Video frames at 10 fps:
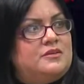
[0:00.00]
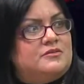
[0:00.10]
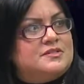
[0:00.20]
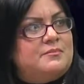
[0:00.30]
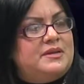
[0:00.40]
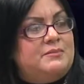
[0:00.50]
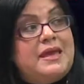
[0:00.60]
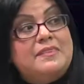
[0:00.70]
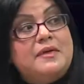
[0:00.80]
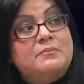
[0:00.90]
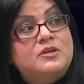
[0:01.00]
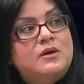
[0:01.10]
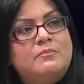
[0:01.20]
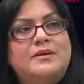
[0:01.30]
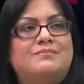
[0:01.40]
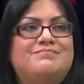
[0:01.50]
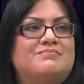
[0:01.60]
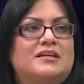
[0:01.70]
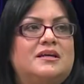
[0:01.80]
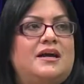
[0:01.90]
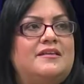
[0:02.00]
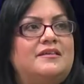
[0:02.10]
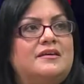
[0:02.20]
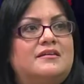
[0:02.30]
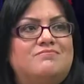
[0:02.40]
somebody made them do it. But I think